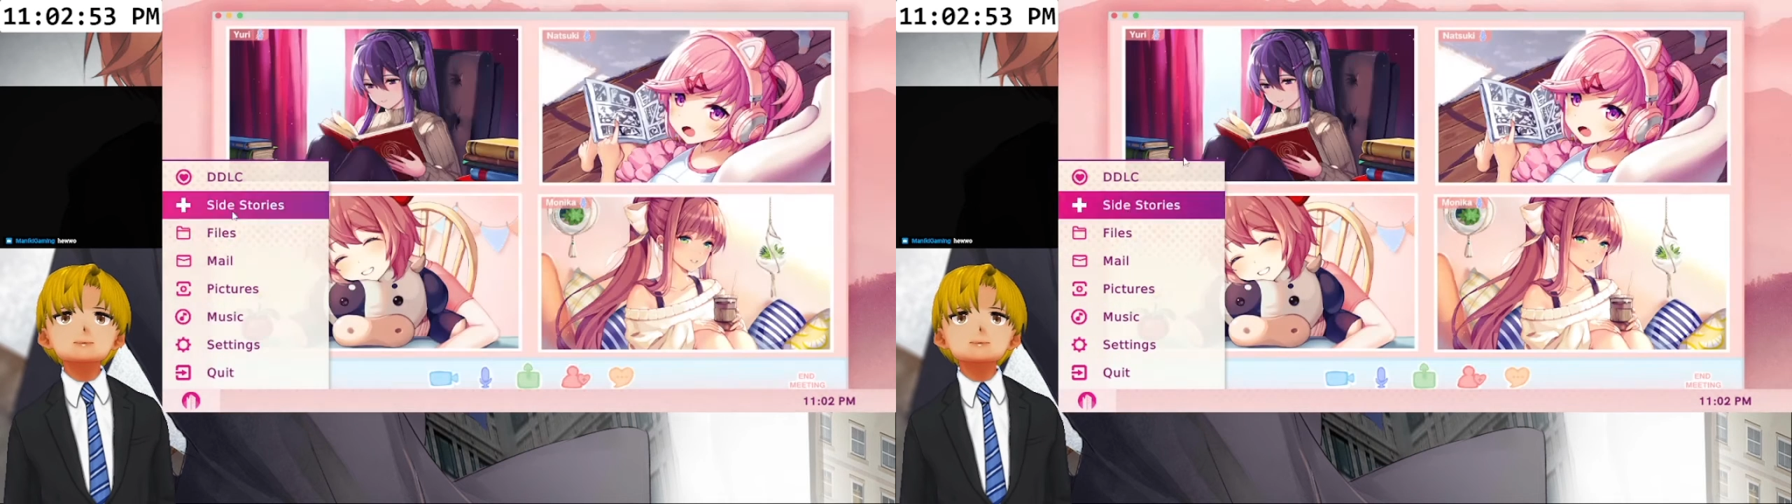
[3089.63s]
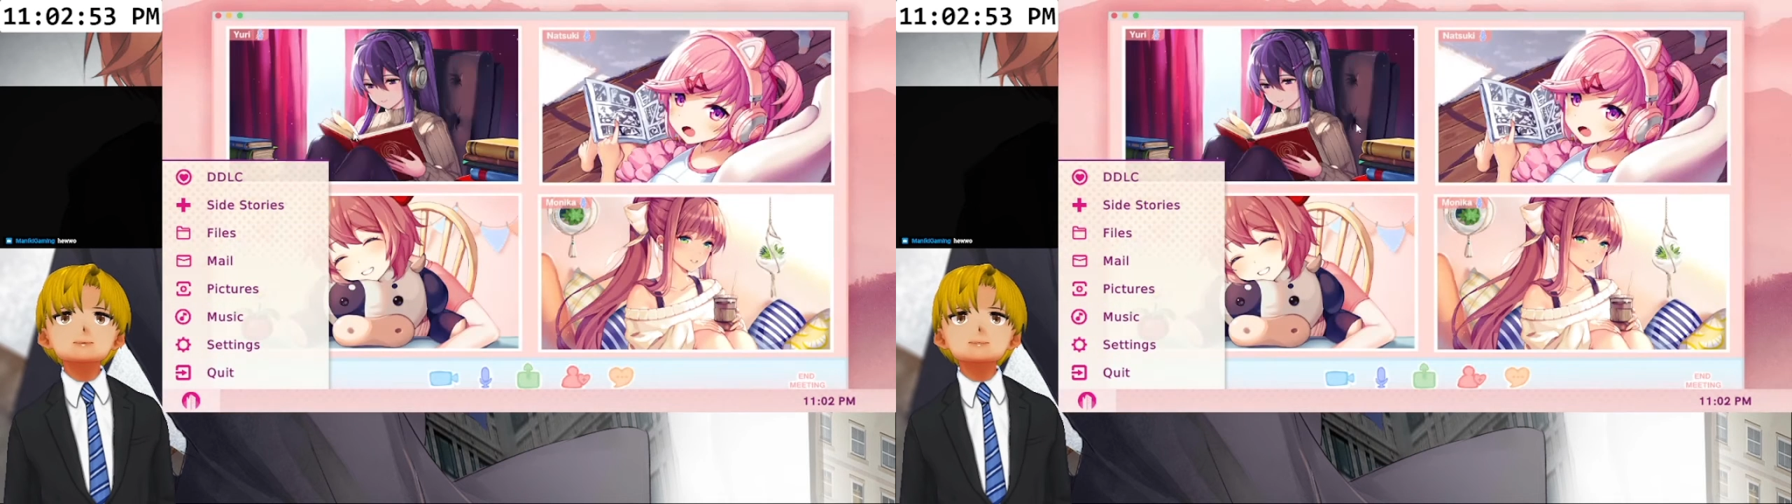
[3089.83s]

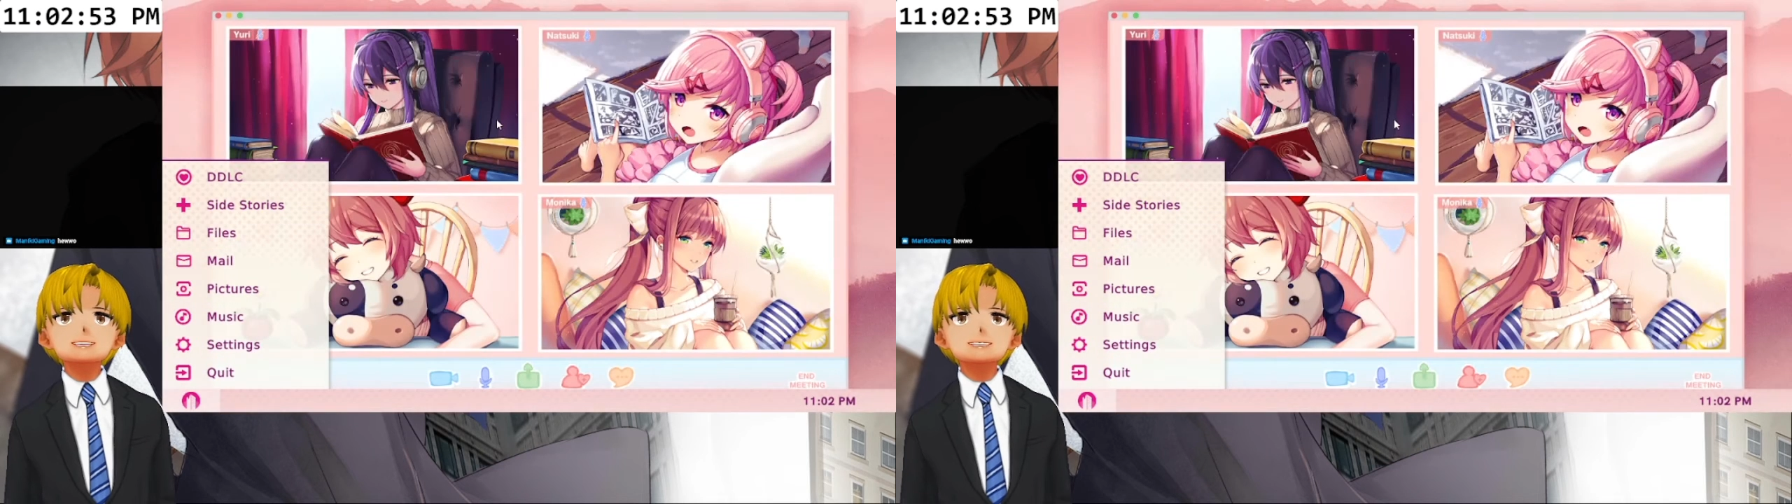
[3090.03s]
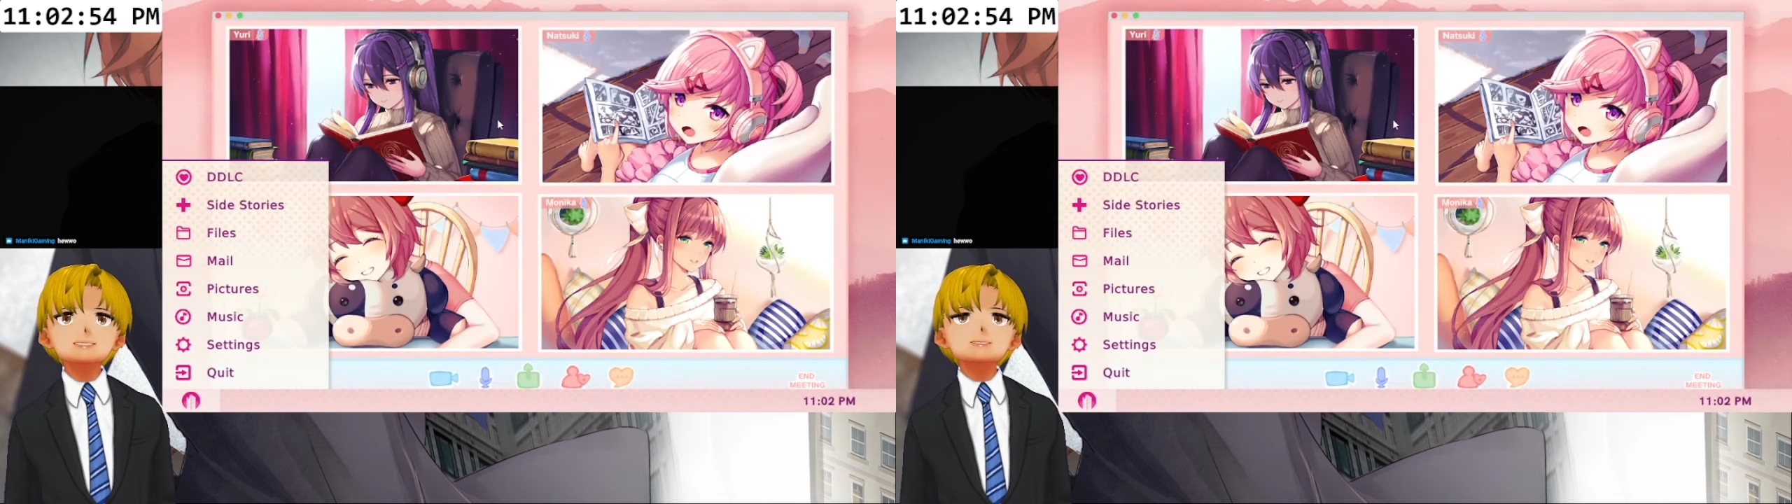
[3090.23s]

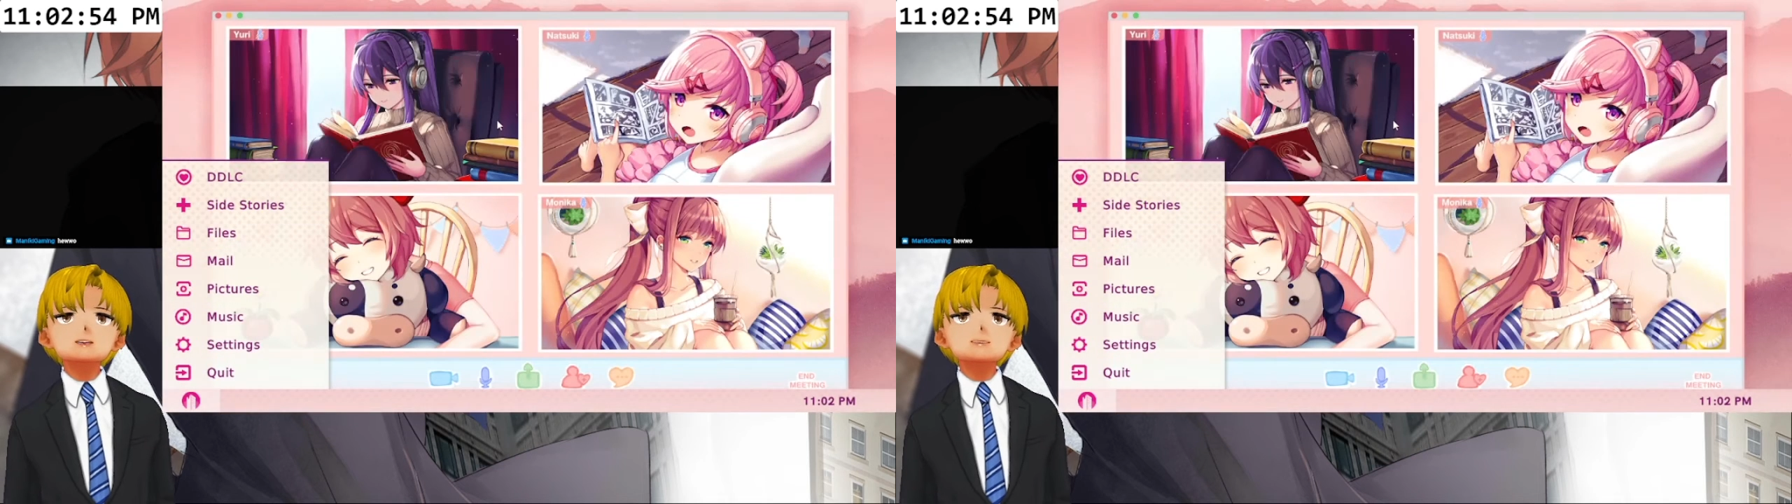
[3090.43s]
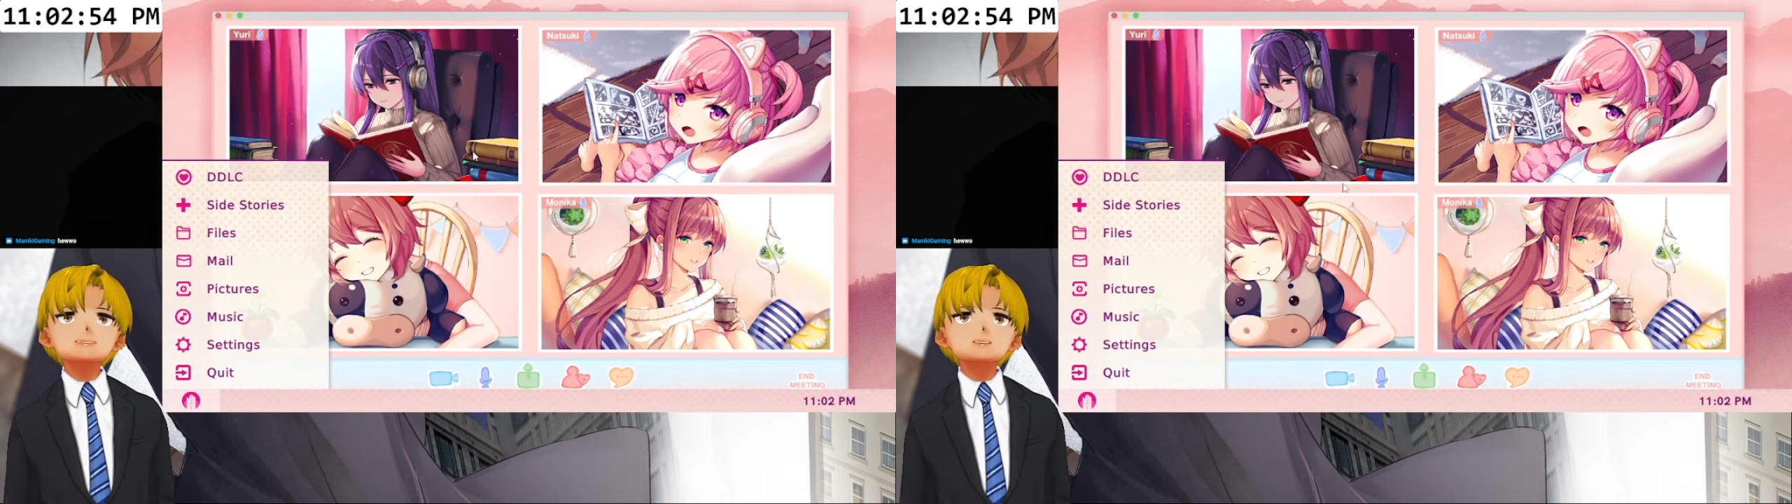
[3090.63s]
Anyway,
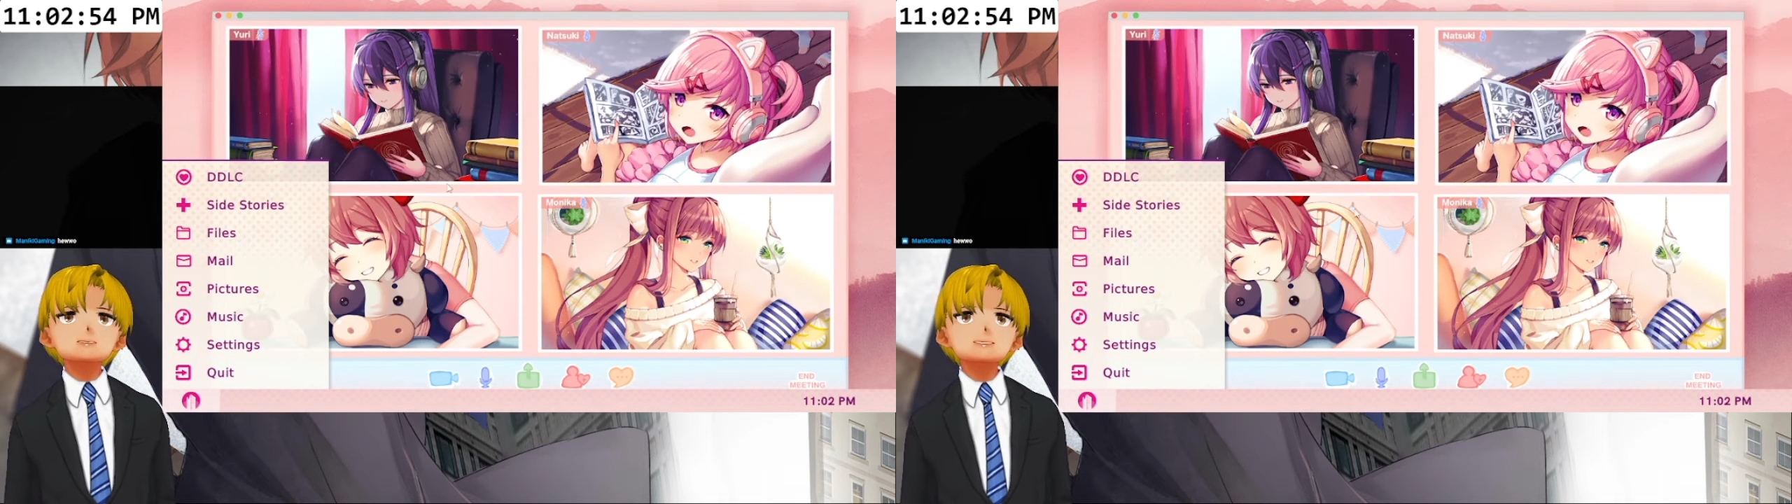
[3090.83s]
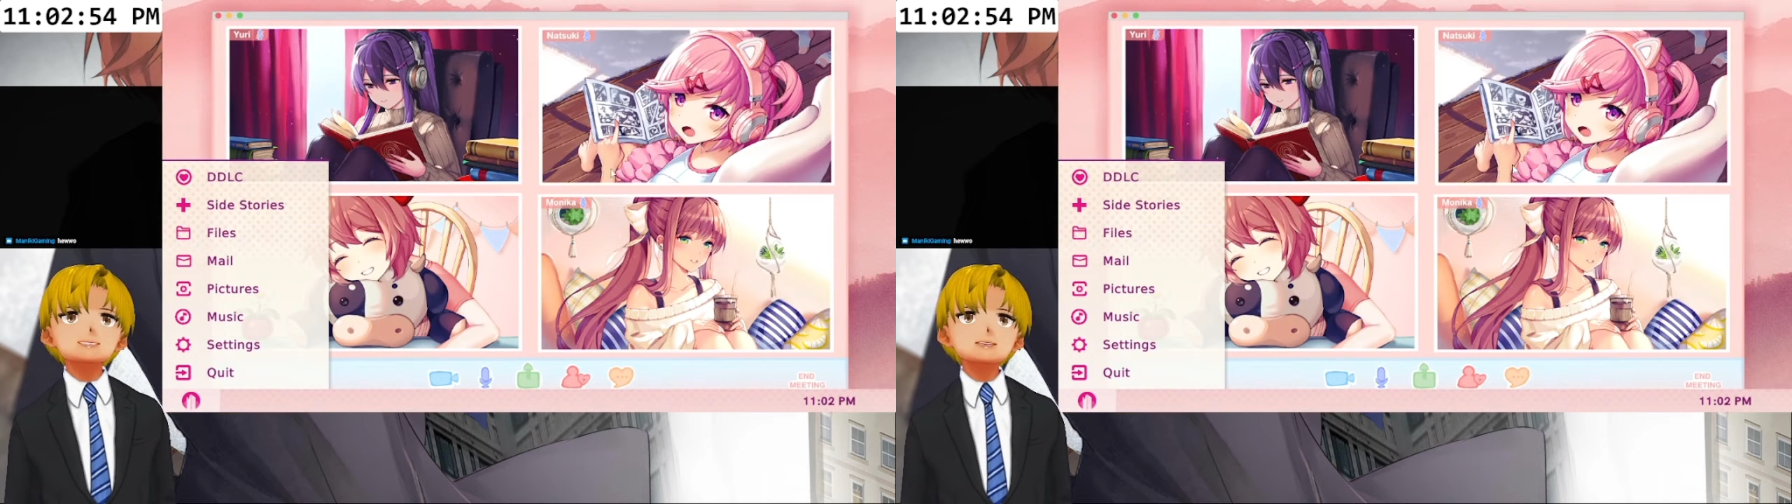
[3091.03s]
everyone's here
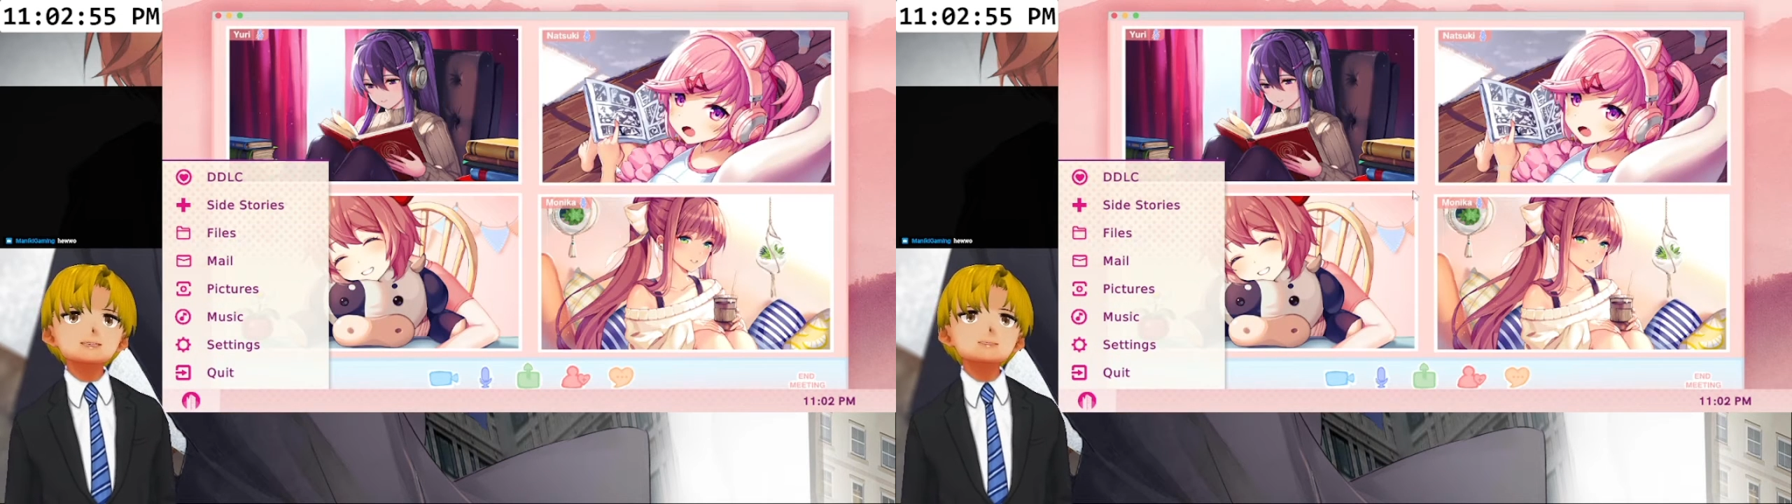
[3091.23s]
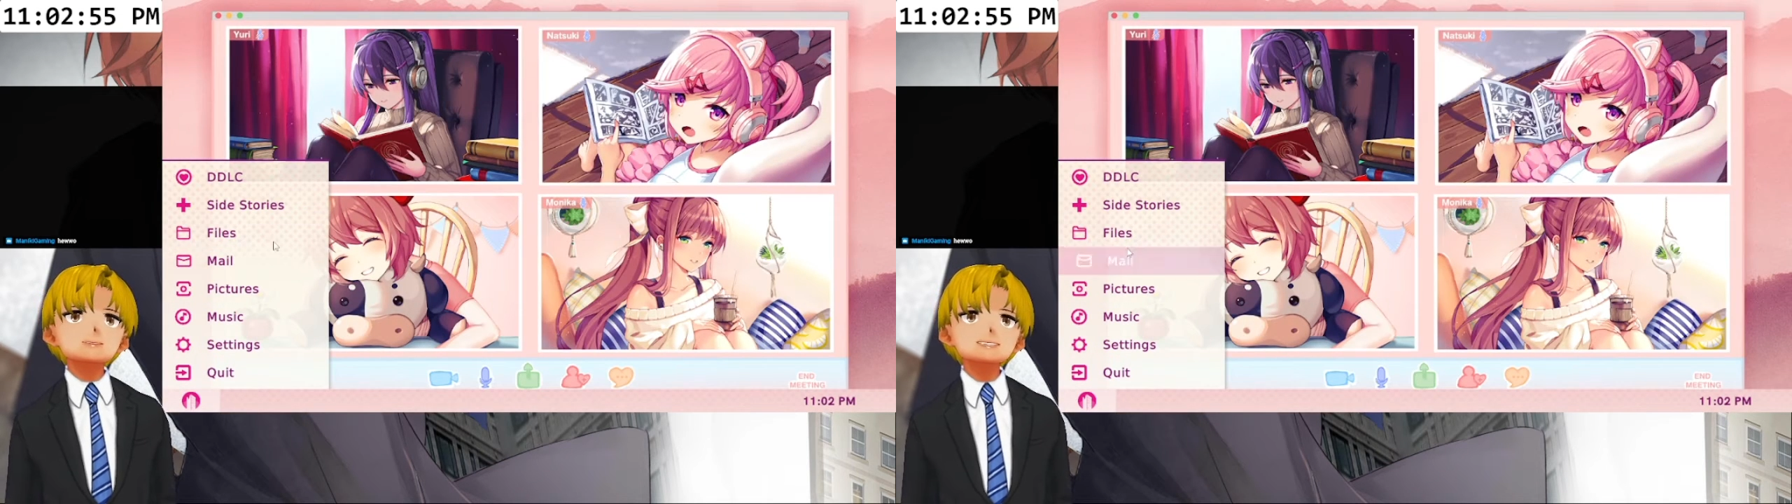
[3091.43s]
again.
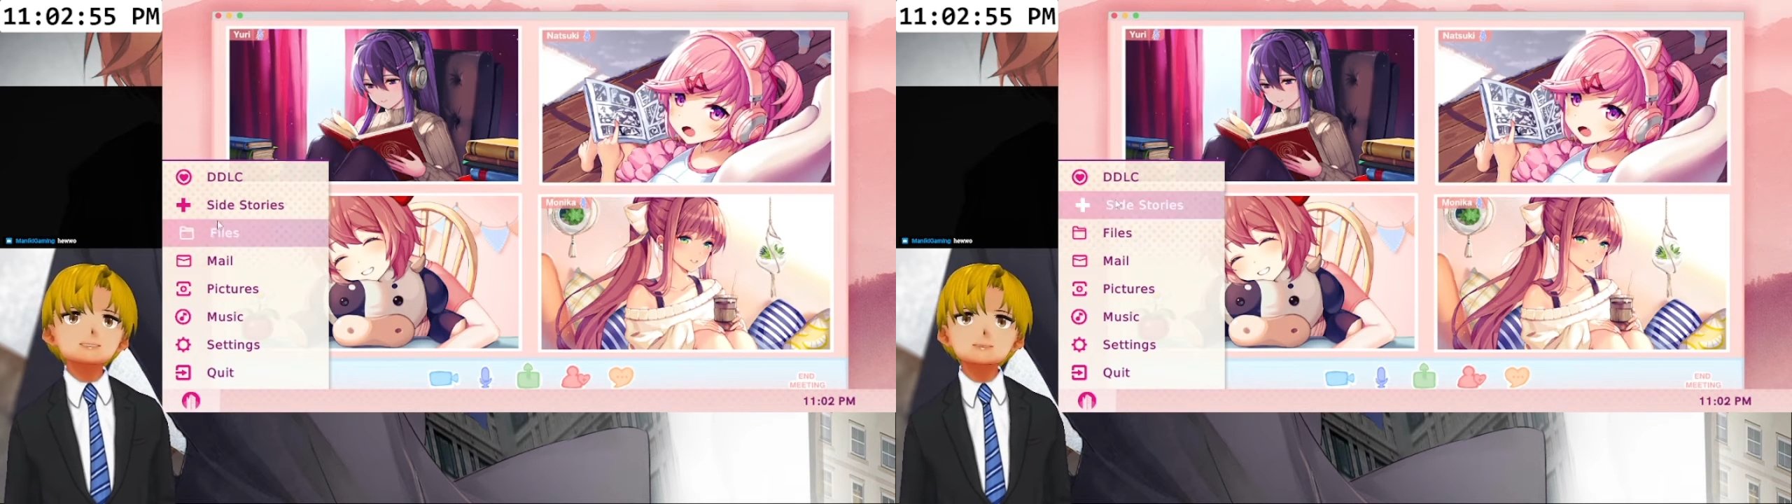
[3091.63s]
That's great.